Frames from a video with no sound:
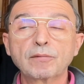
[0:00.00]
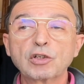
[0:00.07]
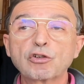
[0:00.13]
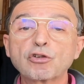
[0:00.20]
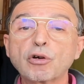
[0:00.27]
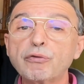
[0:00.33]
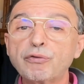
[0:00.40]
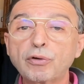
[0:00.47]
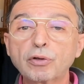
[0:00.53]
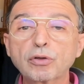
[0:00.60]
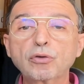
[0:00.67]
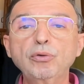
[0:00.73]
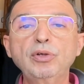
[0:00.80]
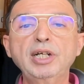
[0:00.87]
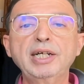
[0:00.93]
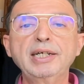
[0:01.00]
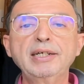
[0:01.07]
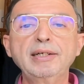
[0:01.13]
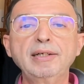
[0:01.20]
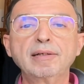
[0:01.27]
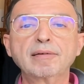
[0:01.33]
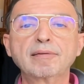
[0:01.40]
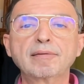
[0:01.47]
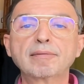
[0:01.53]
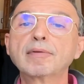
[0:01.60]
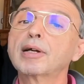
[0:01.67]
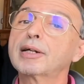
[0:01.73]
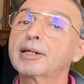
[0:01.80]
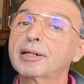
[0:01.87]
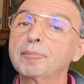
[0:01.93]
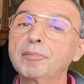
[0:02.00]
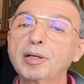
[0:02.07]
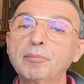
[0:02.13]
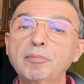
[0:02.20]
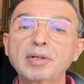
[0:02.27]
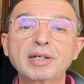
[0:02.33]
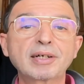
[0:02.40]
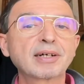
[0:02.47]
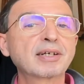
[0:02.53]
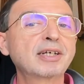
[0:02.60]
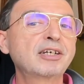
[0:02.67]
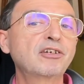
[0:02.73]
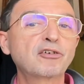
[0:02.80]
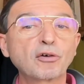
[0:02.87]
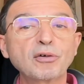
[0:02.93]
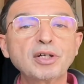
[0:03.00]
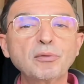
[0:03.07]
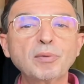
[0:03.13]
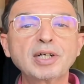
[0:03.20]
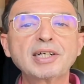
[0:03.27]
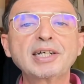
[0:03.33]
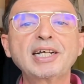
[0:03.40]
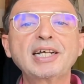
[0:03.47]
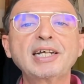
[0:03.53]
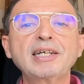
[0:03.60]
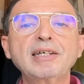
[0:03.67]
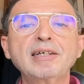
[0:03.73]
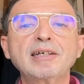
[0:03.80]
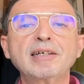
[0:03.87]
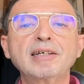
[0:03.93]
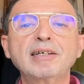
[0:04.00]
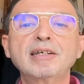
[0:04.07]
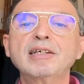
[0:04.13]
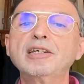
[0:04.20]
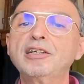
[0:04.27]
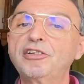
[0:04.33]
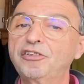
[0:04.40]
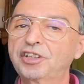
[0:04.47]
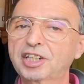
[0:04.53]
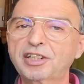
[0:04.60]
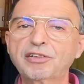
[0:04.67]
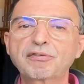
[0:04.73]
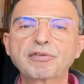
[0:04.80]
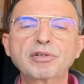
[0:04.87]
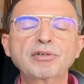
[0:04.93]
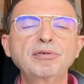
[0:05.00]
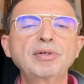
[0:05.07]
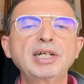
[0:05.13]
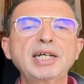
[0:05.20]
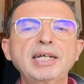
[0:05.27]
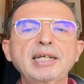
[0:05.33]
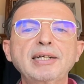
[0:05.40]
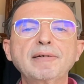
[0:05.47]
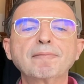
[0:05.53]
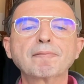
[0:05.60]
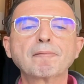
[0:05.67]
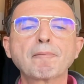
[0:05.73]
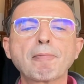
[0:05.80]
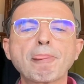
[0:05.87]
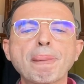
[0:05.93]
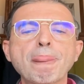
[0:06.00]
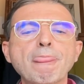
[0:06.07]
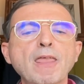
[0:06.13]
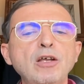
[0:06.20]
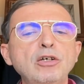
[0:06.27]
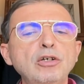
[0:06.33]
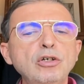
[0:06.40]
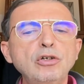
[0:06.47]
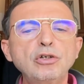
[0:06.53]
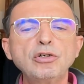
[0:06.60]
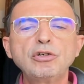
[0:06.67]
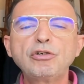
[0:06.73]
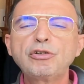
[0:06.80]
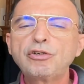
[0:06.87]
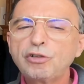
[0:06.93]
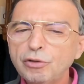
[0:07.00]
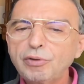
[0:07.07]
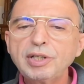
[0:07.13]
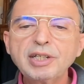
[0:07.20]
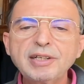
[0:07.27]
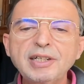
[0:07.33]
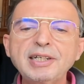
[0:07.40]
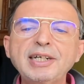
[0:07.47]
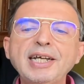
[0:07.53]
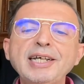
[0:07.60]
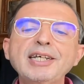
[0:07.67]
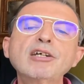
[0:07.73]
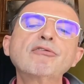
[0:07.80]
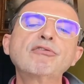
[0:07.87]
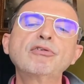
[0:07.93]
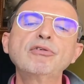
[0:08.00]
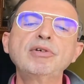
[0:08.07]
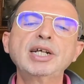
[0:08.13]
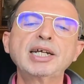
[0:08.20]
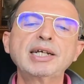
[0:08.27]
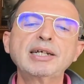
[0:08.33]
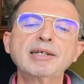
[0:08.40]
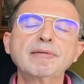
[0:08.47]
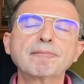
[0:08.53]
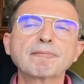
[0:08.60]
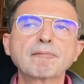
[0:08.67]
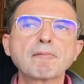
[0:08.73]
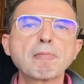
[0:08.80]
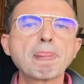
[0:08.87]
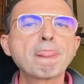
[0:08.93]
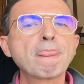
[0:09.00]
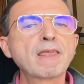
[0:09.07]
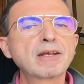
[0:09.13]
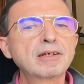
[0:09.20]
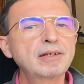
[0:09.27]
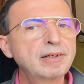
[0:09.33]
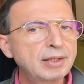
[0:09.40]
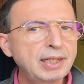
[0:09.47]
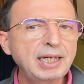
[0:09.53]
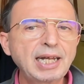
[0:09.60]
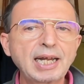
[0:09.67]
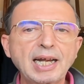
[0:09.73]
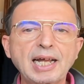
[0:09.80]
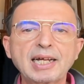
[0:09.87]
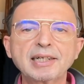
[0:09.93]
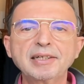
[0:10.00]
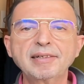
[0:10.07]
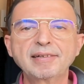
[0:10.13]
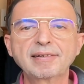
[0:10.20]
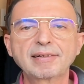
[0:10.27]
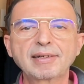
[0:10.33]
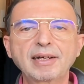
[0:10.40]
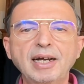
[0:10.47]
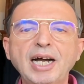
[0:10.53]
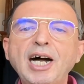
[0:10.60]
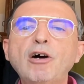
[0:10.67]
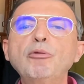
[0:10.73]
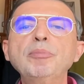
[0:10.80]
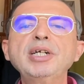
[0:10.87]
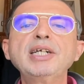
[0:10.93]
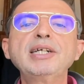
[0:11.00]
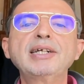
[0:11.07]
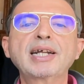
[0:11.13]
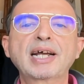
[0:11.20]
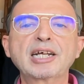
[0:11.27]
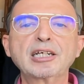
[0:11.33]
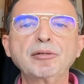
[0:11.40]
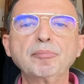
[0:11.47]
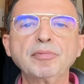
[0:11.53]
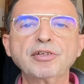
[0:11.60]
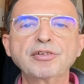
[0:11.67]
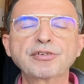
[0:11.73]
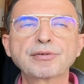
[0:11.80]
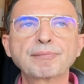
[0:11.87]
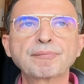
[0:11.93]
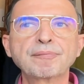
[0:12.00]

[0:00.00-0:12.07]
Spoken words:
So for today, and remember, it's only one day, it's just for today. During the day of today, realize how many times